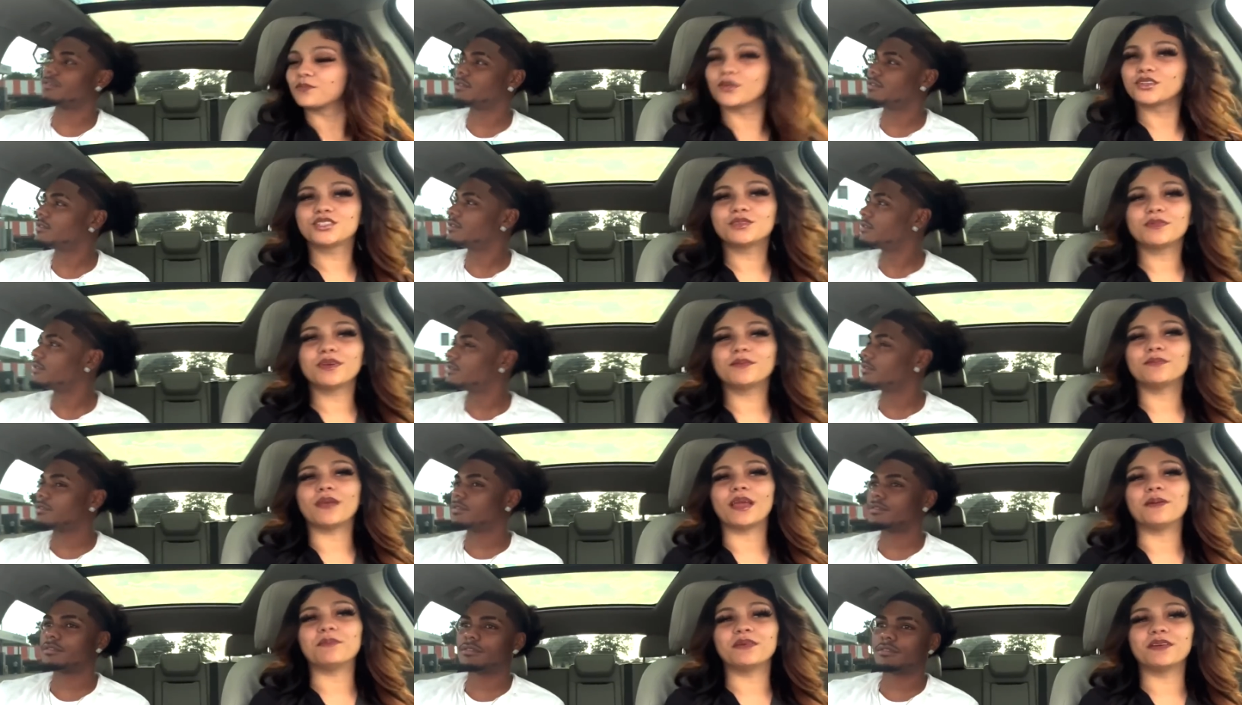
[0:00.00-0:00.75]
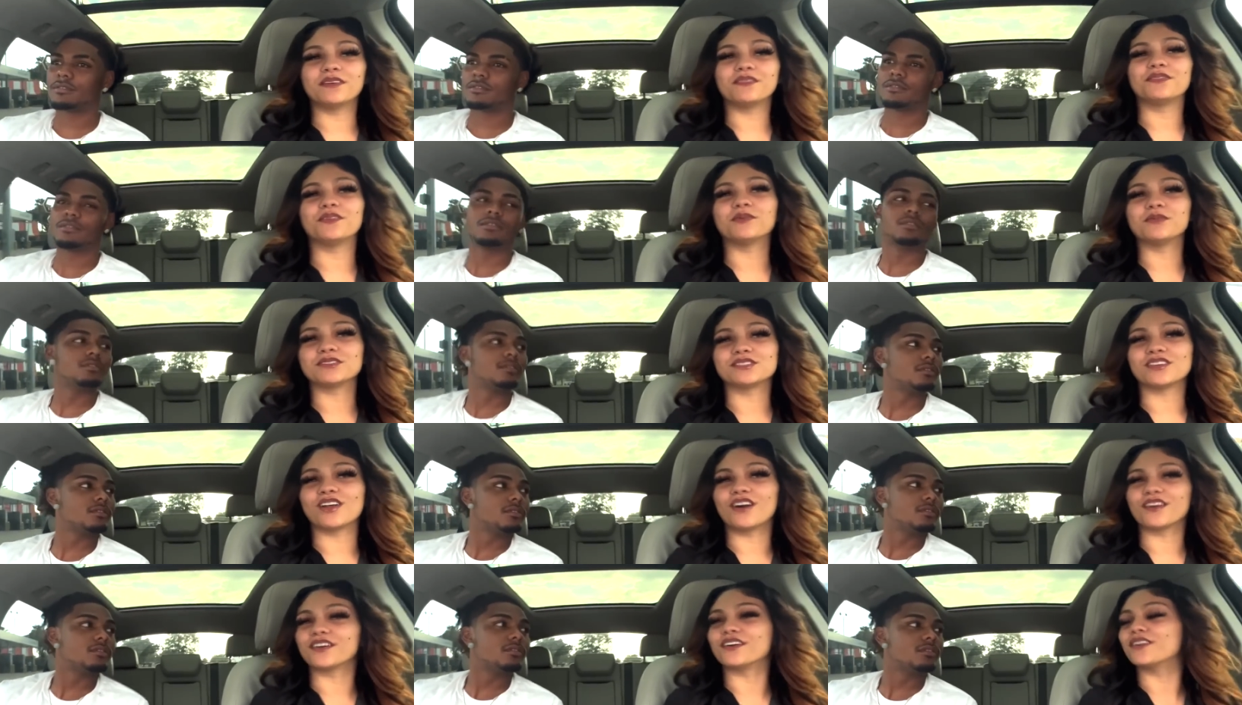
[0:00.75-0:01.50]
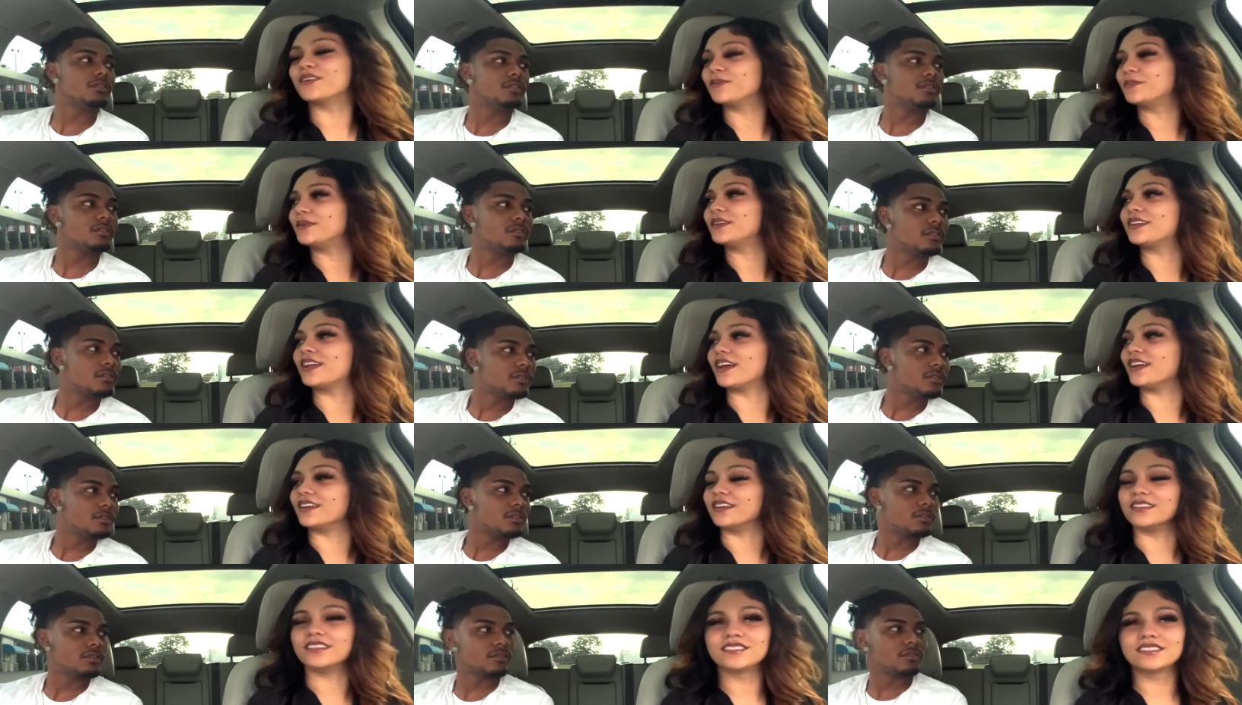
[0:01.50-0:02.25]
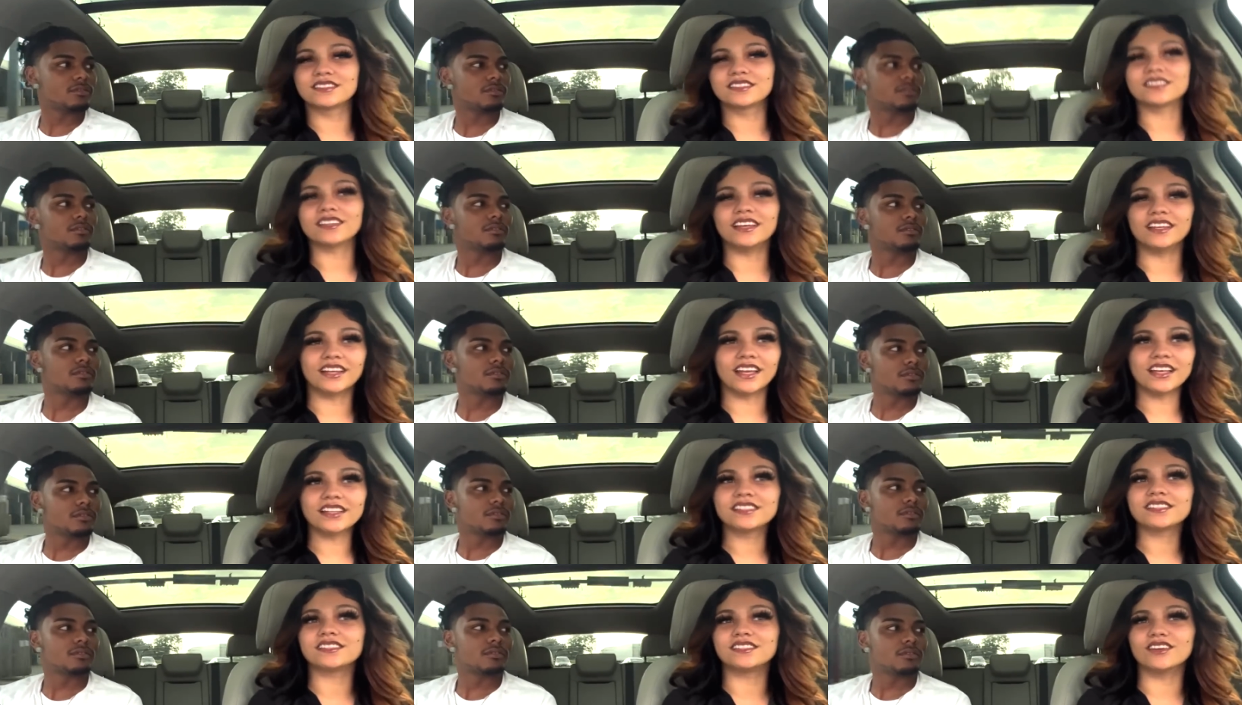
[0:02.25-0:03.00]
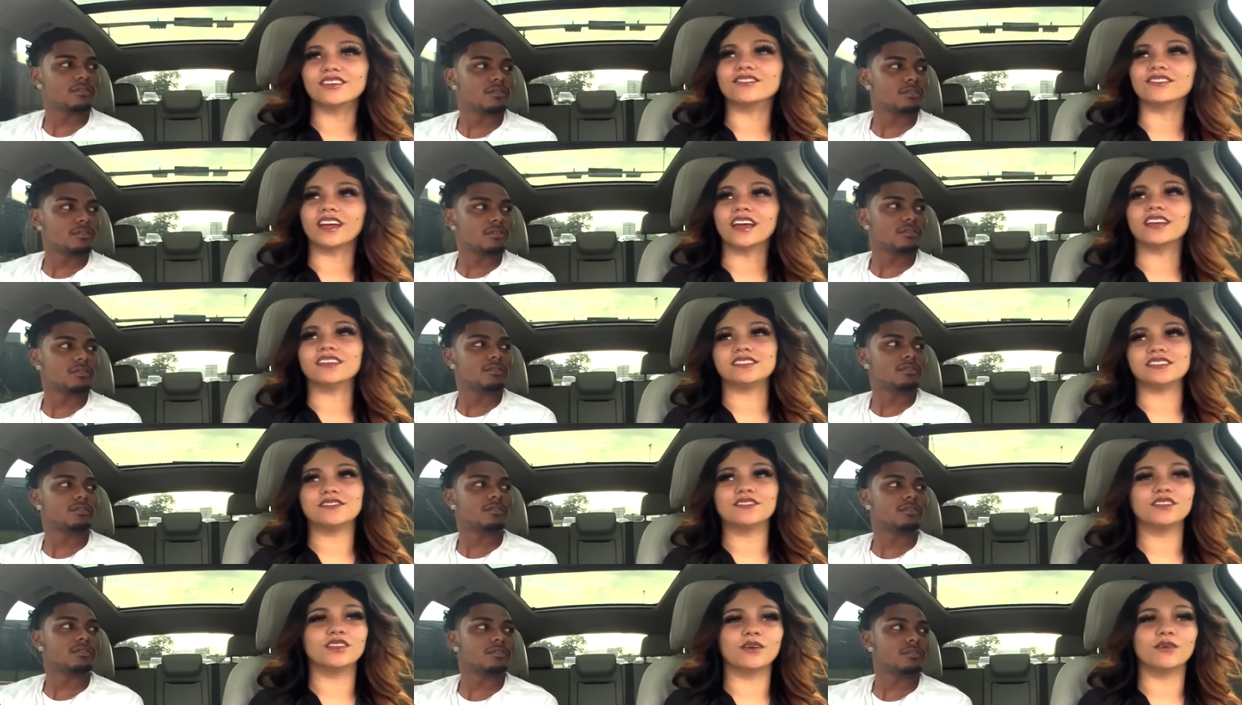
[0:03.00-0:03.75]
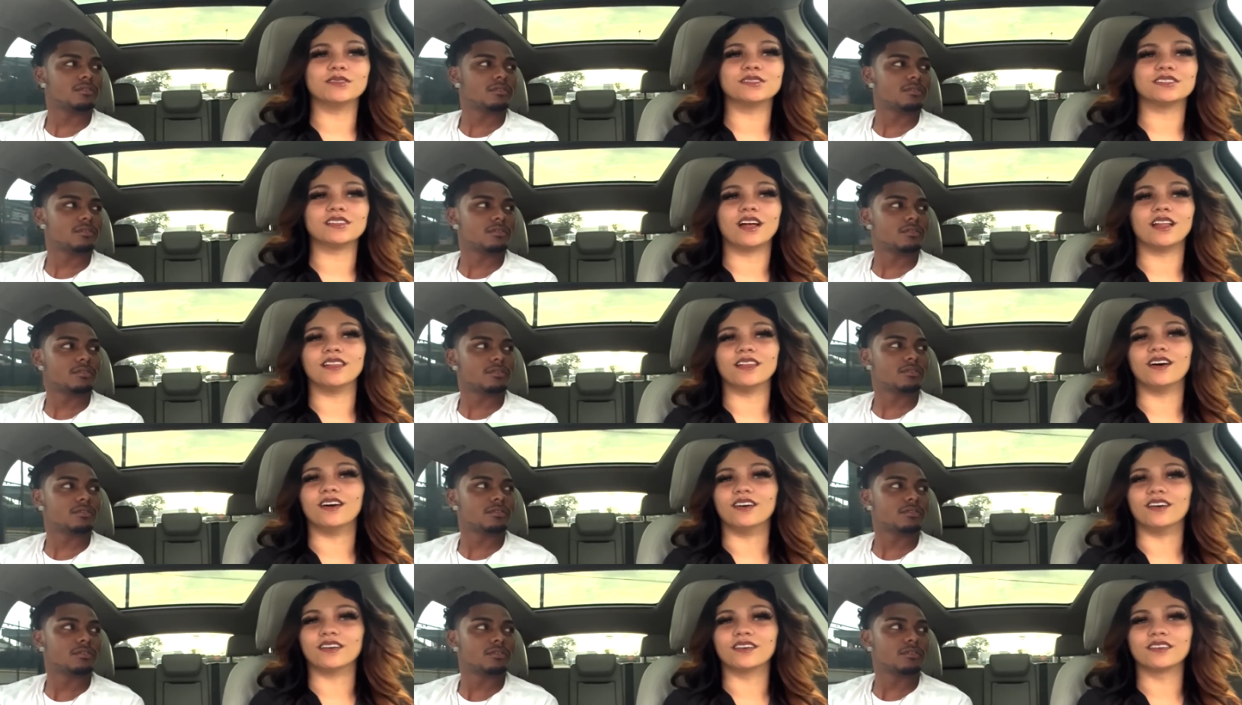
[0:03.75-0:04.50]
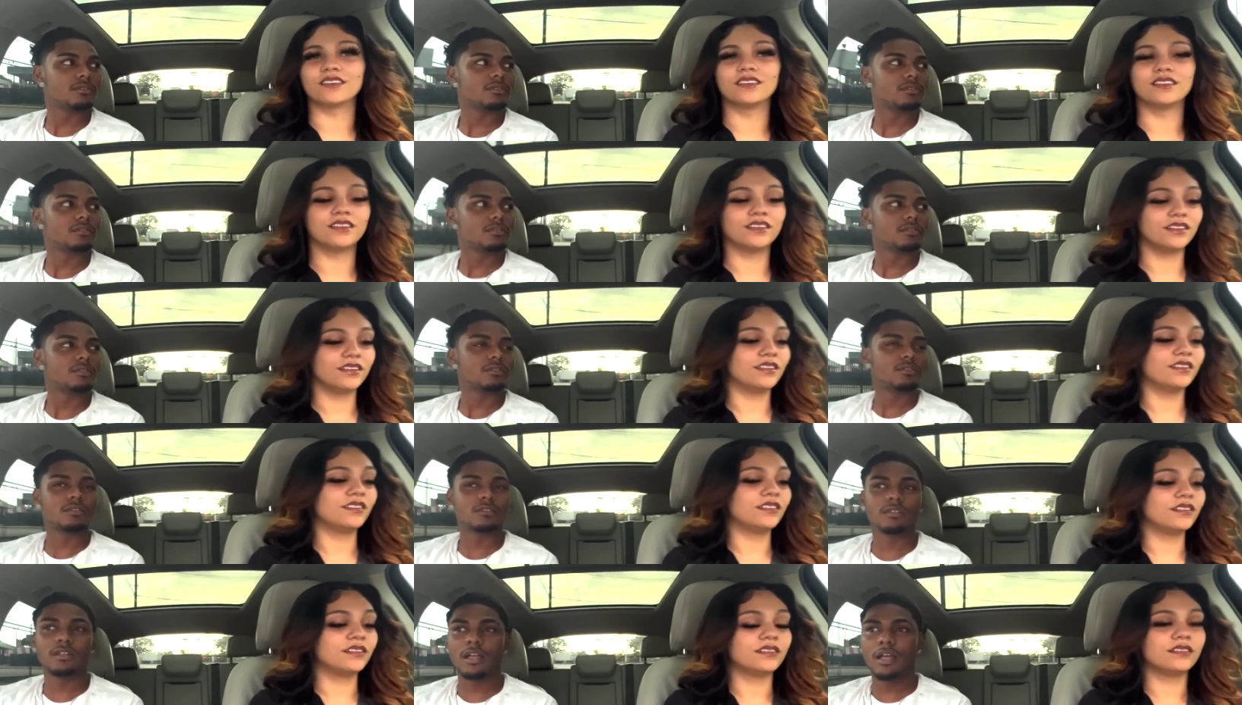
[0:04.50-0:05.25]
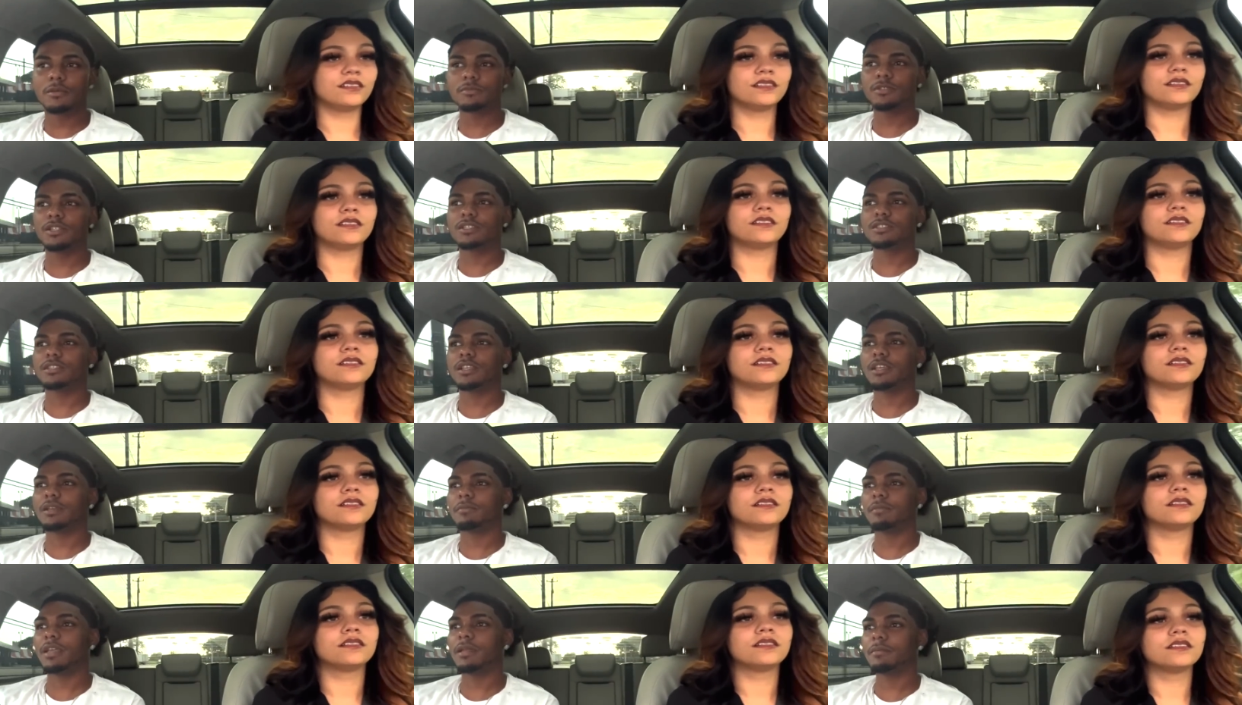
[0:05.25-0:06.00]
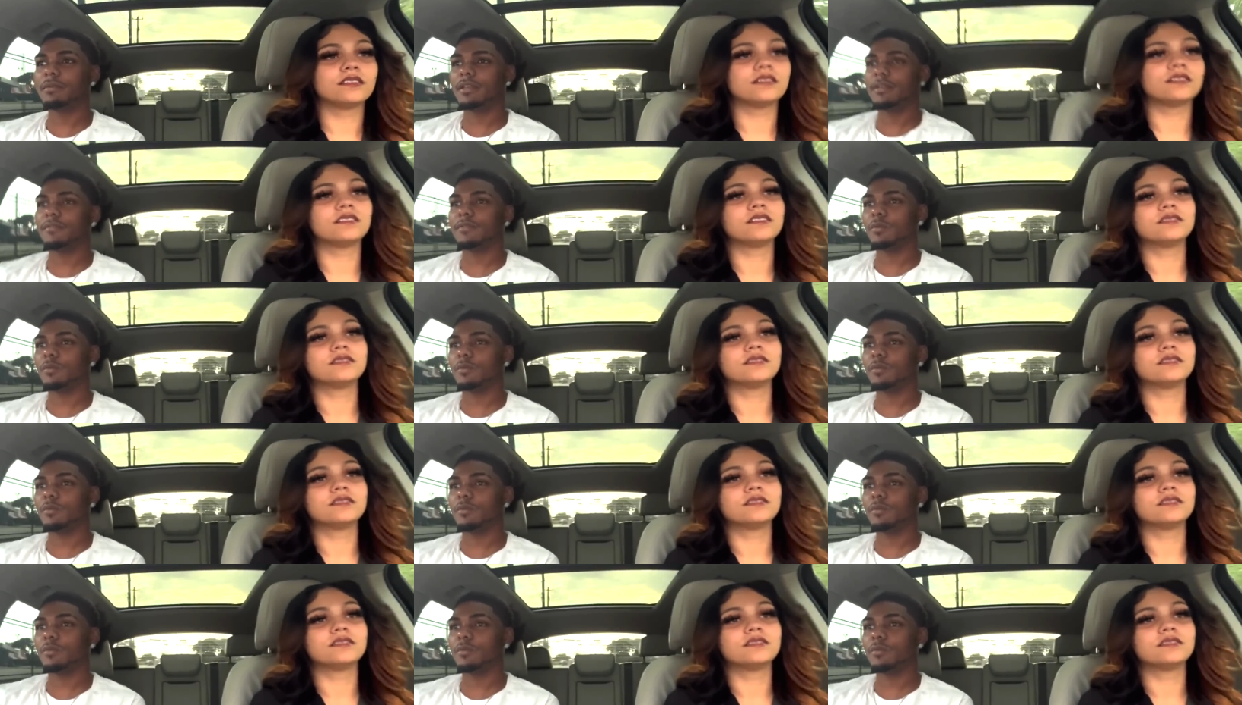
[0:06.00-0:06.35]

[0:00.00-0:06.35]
Speaker 1: What you mean? Maybe if it was longer, it'd be nice. It is still nice, even though it's not long.
Speaker 2: I'm just saying, maybe if it